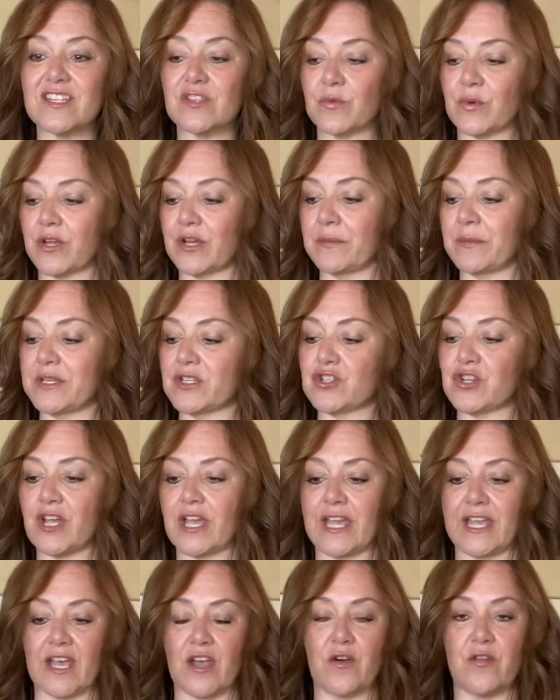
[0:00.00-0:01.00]
So we're gonna be
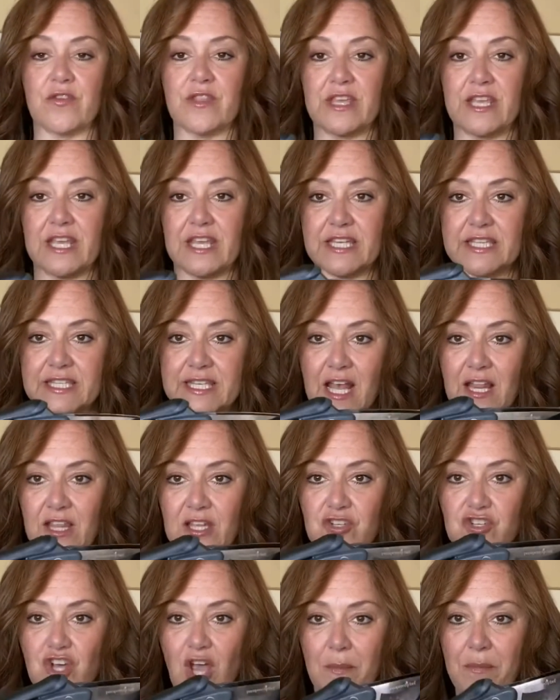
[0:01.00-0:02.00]
trying out the
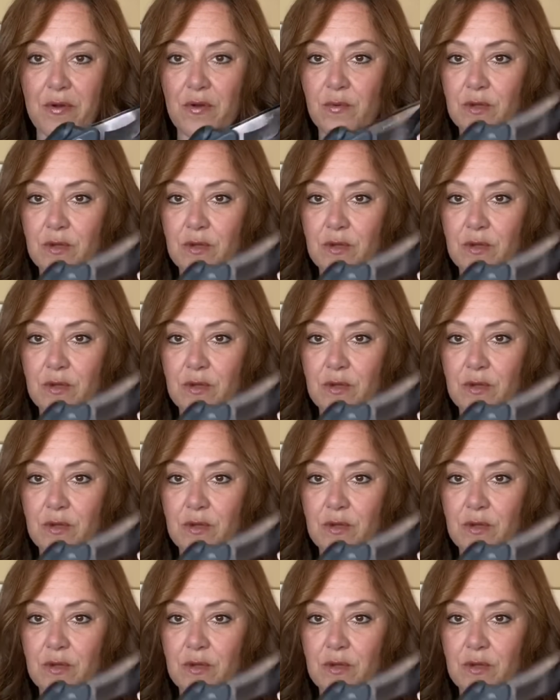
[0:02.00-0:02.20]
salad chopper,